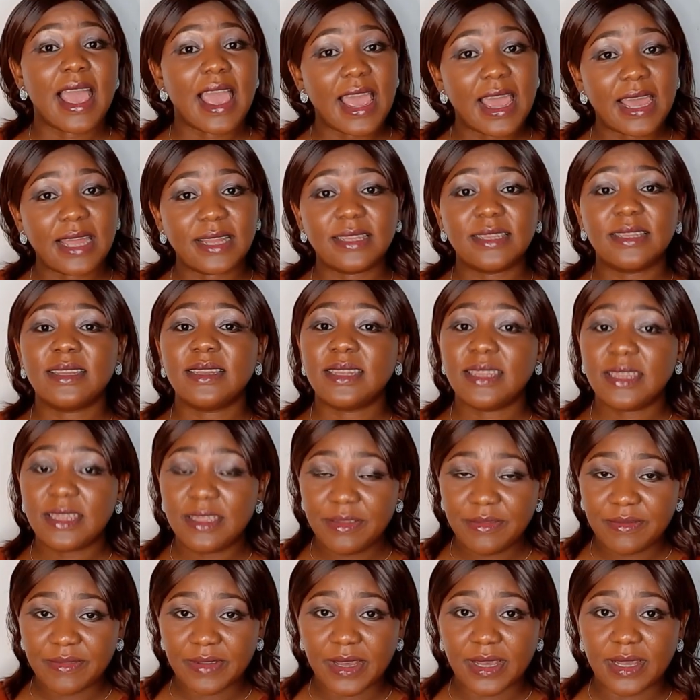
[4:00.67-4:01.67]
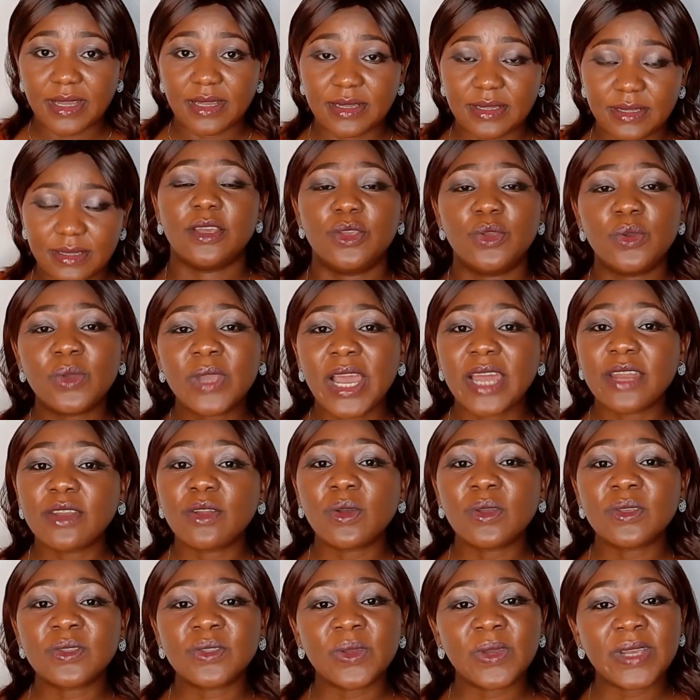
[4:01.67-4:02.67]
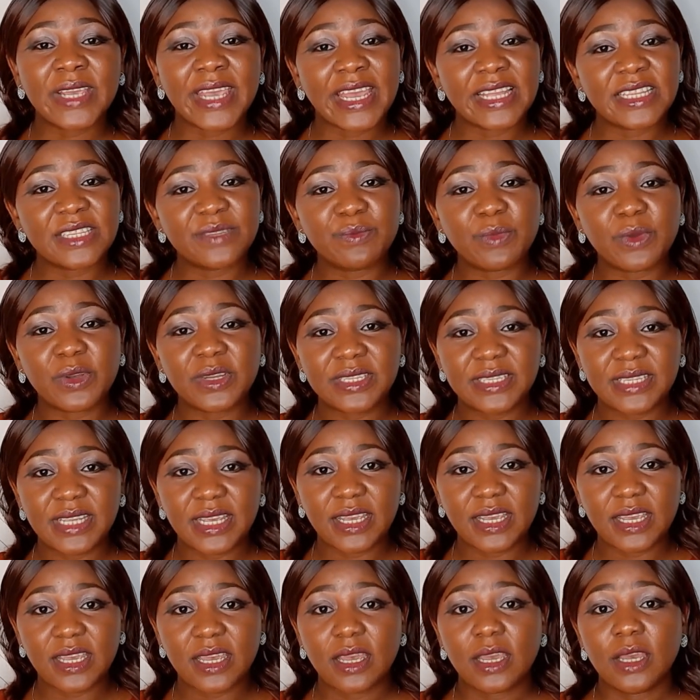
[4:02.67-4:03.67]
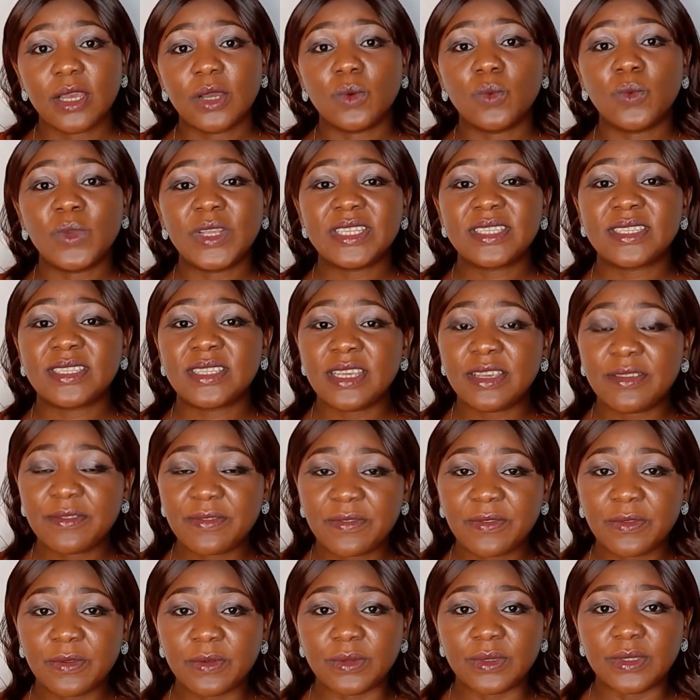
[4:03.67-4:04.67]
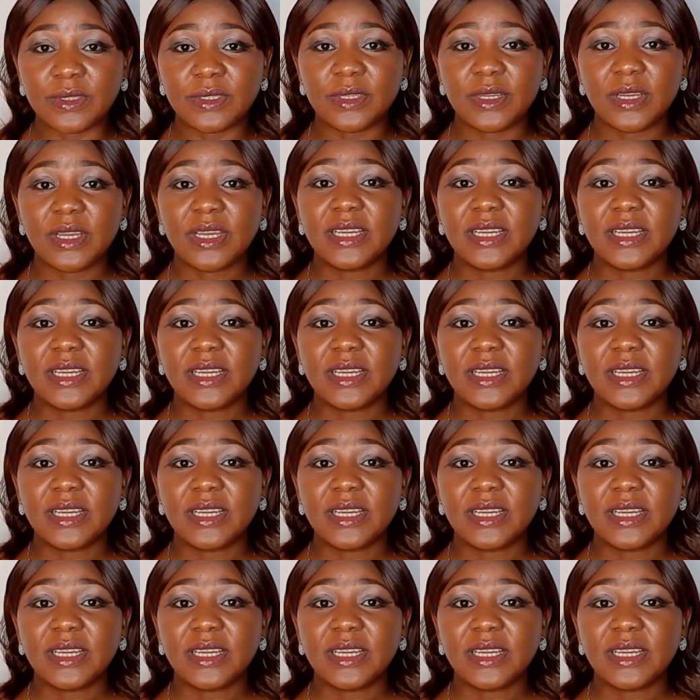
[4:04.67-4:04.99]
and liver. You can also get more zinc with seafood,